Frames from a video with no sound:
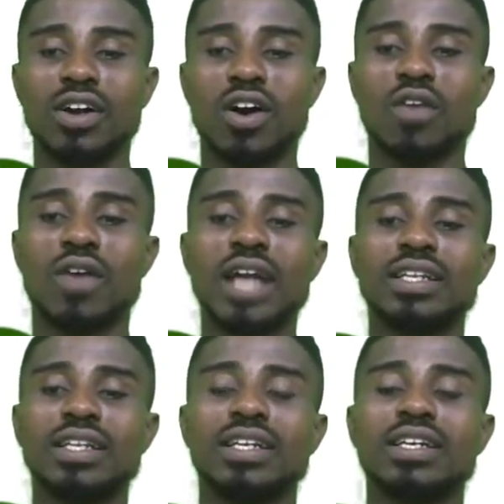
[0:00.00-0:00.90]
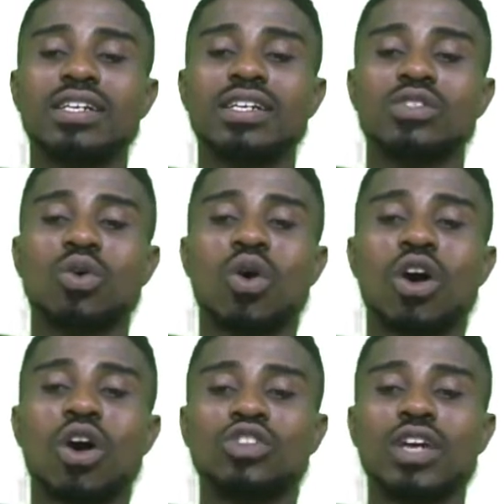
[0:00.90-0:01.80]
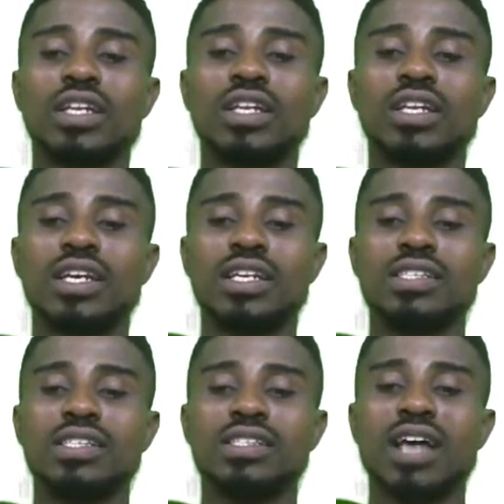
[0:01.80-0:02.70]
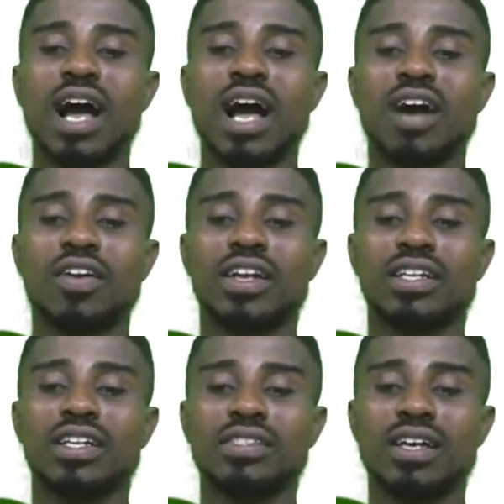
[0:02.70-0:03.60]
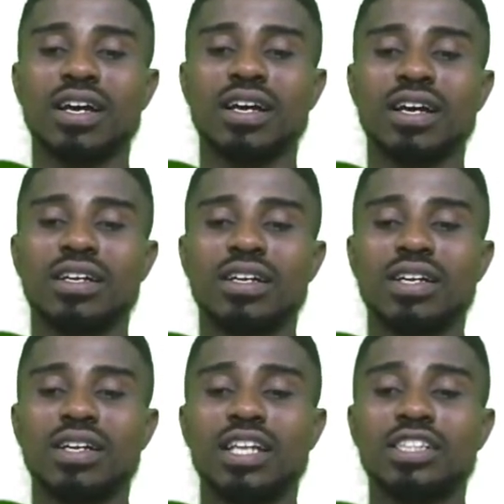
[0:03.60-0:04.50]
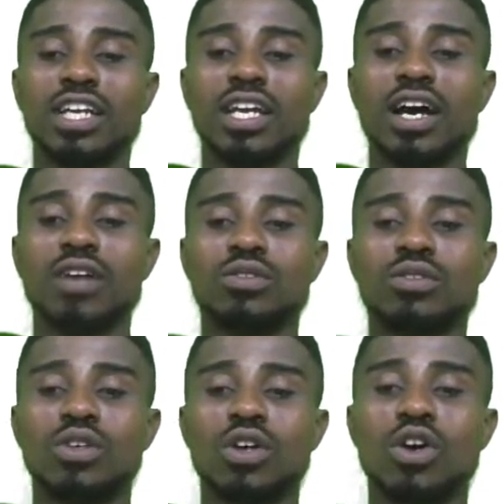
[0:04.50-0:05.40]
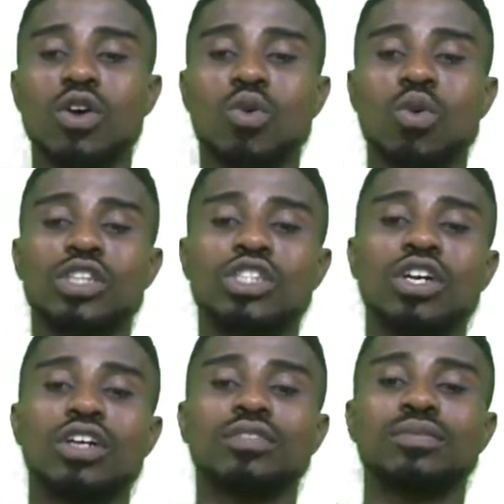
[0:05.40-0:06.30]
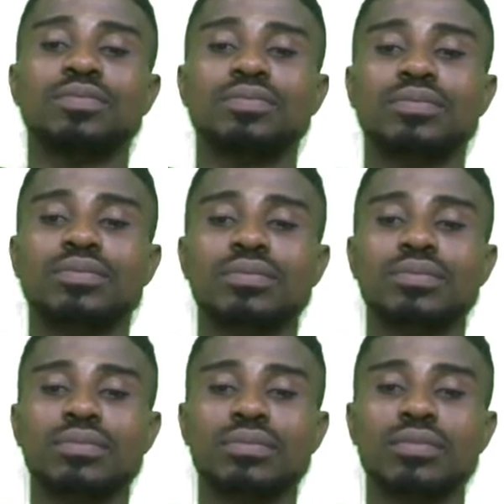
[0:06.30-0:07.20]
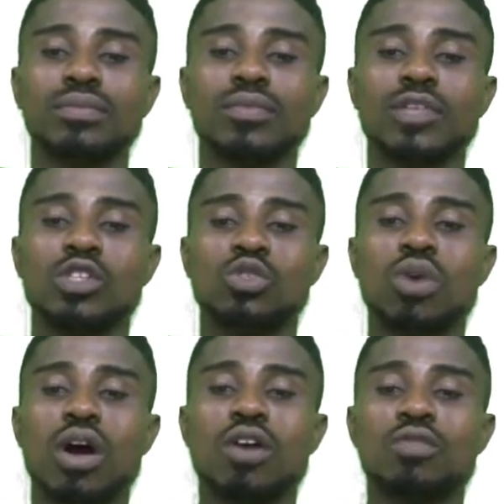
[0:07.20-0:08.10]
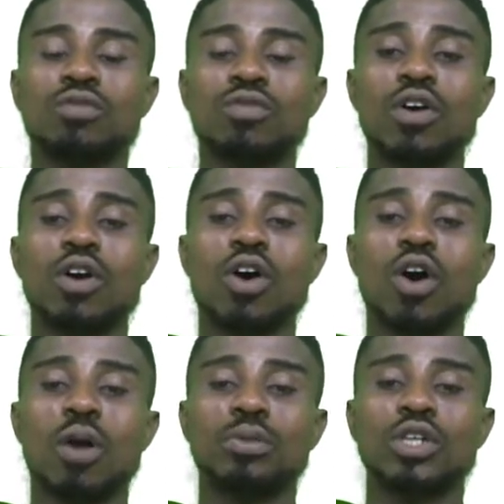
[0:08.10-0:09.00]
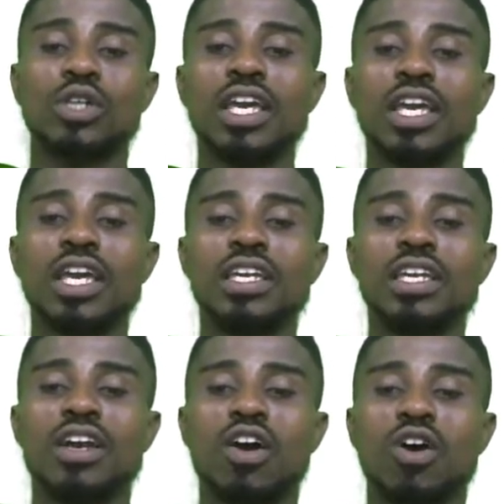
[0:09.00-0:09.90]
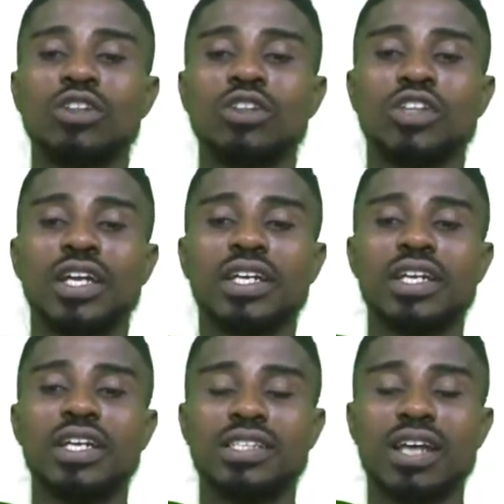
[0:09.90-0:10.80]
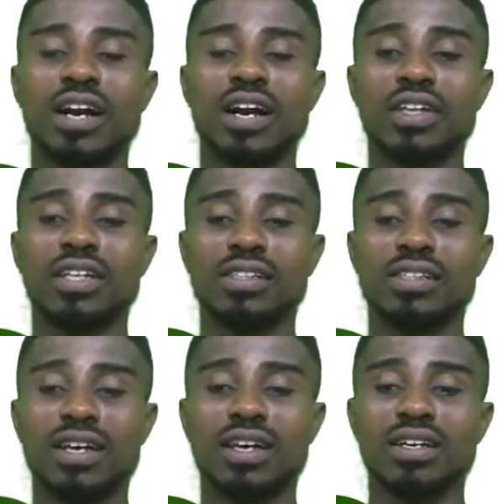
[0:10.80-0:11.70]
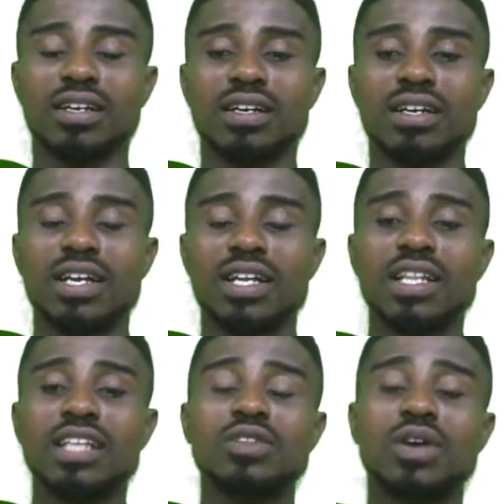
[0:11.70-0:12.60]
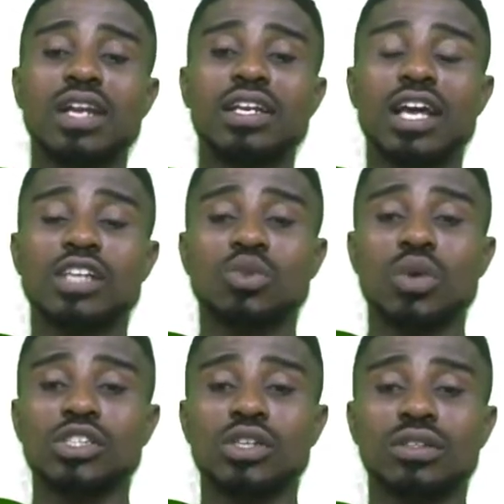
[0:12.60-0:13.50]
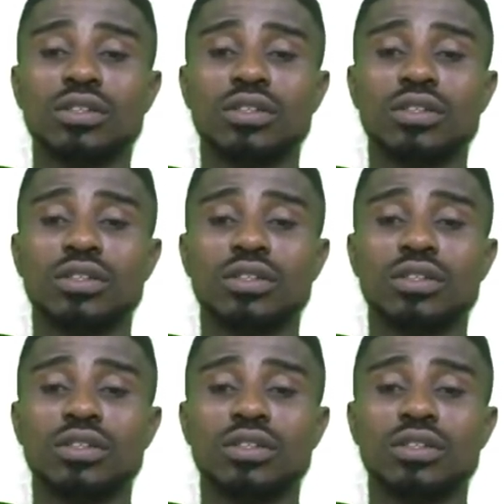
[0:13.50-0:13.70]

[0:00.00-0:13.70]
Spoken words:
Alright? So 100 is our correct answer. Let's check it out. Question 12, option A, 100 is our correct answer. Let's look at the next question.